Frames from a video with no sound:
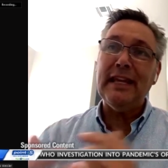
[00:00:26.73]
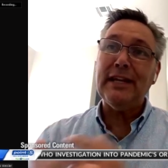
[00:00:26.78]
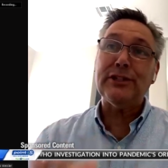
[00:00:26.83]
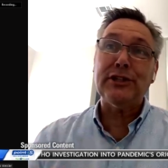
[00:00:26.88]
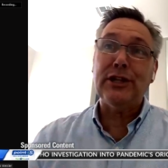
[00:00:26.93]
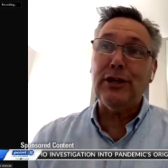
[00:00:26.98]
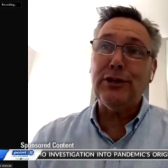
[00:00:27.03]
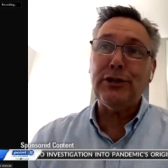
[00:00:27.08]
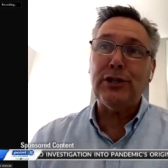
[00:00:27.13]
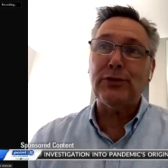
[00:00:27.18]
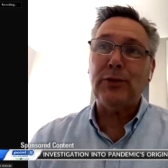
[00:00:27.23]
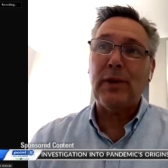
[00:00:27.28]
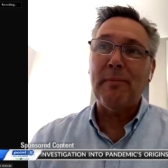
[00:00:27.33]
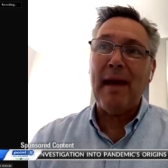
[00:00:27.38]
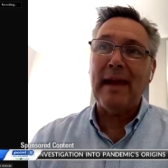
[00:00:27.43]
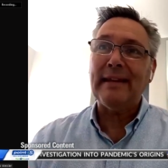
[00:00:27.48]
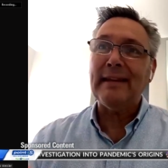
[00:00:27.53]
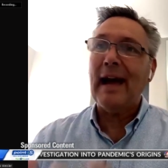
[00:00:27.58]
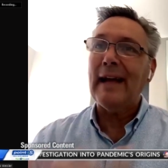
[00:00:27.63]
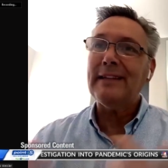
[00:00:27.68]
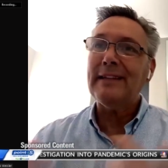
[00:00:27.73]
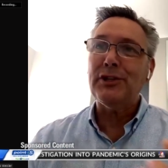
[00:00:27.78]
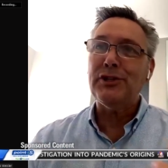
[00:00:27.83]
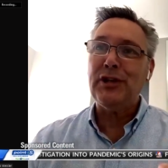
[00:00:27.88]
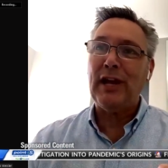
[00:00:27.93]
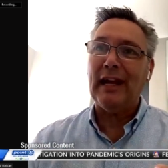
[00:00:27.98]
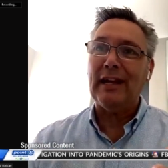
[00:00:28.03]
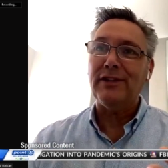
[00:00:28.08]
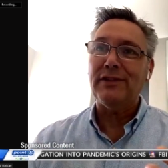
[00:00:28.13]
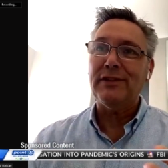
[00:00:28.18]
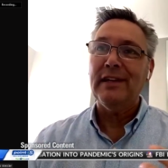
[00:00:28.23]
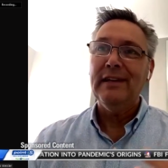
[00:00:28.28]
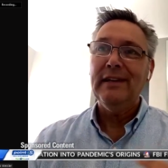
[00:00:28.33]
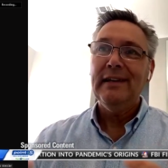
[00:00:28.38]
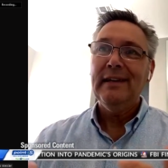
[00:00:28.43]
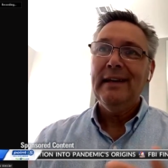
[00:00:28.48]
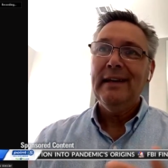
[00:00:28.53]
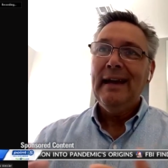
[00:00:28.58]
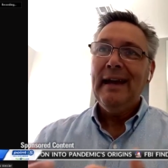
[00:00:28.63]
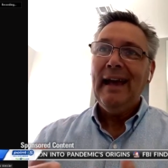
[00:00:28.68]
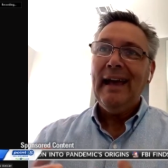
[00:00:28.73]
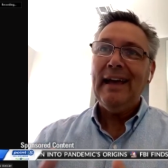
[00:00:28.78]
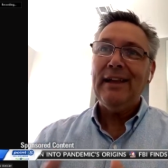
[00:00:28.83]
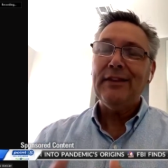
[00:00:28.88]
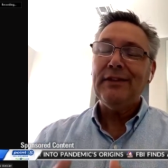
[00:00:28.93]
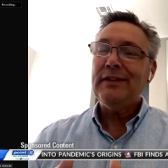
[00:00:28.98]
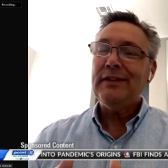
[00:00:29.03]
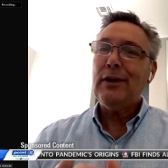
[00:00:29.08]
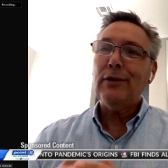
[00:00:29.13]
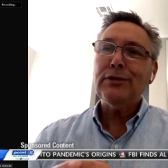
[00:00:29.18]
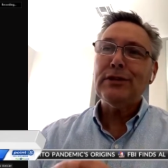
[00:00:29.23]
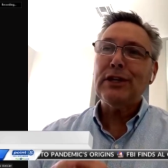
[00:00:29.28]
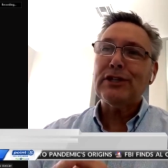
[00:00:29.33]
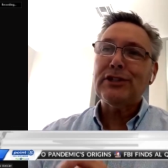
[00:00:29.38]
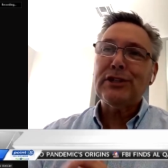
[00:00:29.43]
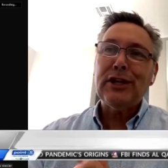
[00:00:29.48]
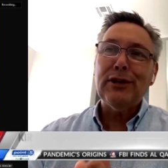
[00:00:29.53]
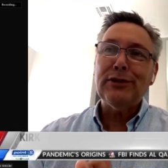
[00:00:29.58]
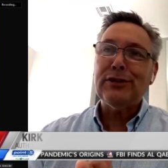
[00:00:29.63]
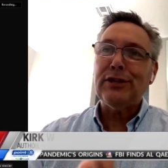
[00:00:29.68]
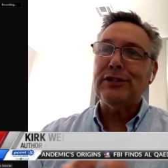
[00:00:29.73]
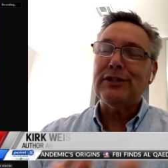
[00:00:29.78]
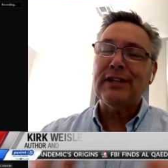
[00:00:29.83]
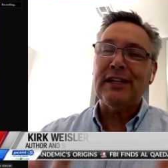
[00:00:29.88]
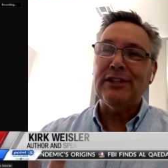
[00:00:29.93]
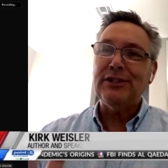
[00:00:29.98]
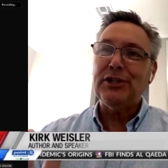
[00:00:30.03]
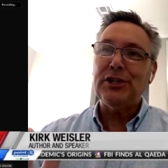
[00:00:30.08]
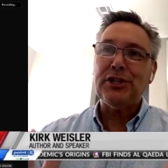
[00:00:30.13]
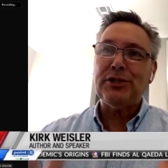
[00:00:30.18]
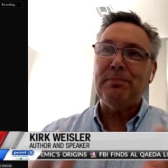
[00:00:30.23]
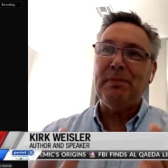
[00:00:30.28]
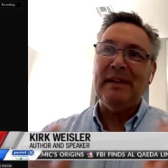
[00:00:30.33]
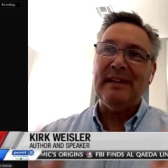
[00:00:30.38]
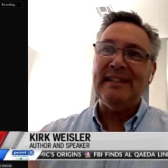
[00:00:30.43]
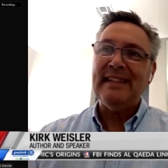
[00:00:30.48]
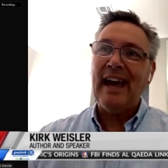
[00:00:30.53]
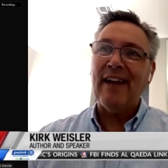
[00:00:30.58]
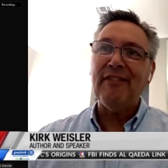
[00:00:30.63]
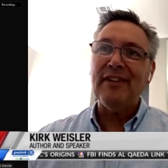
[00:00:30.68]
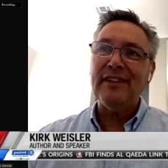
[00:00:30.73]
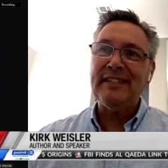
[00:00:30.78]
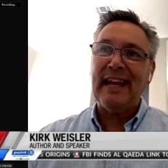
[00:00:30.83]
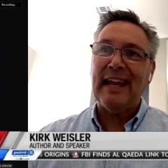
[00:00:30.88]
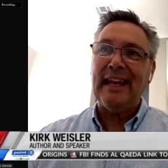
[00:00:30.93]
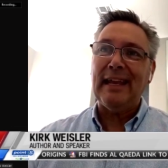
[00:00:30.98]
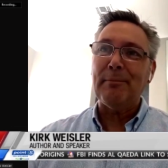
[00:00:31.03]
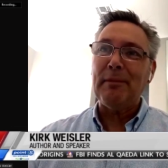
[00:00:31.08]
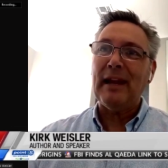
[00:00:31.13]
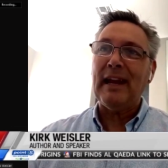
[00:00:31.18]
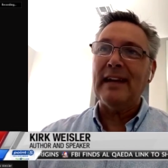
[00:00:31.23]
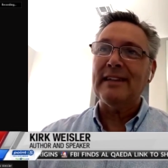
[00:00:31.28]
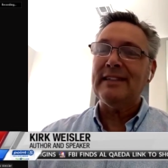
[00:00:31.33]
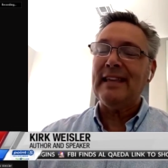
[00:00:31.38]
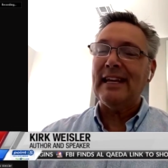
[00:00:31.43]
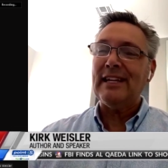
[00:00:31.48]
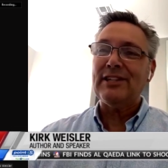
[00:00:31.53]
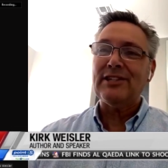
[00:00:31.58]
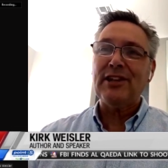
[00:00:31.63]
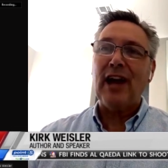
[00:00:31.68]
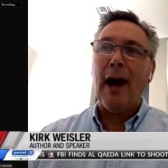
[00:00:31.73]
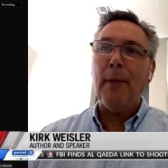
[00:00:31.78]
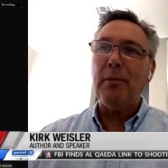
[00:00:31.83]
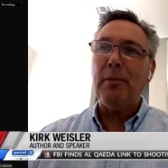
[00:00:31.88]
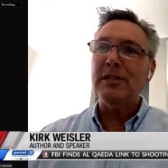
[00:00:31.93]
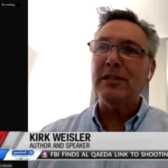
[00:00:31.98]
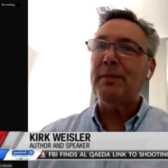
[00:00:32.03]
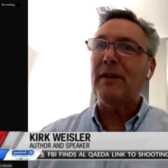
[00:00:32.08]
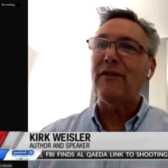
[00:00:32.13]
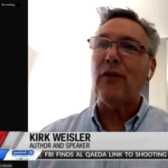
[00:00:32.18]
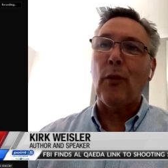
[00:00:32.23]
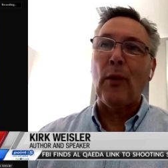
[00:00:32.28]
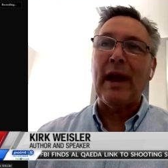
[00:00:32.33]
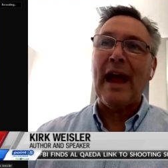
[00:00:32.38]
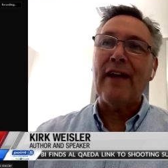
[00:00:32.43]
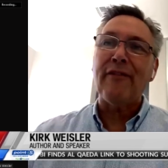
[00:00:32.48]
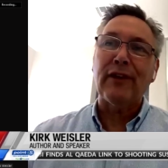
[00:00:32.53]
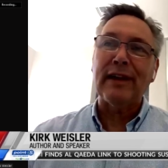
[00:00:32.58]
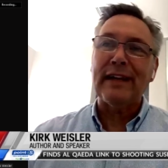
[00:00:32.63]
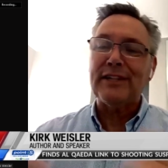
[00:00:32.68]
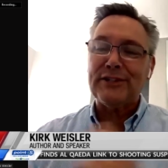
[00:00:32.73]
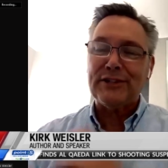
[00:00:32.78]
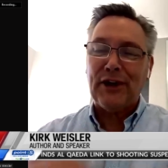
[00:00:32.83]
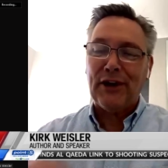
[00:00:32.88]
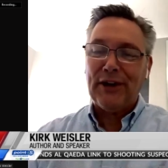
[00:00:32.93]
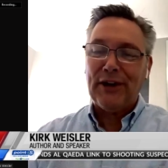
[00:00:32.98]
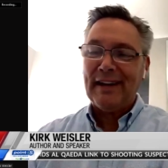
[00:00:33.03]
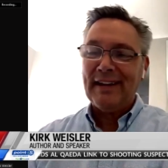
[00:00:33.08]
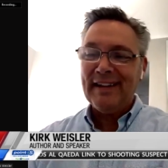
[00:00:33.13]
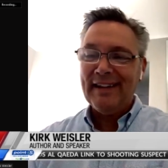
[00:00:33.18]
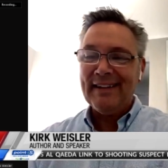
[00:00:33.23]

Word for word: excuses we make not to change. And those excuses can just be devastating because they stop us before we ever get started.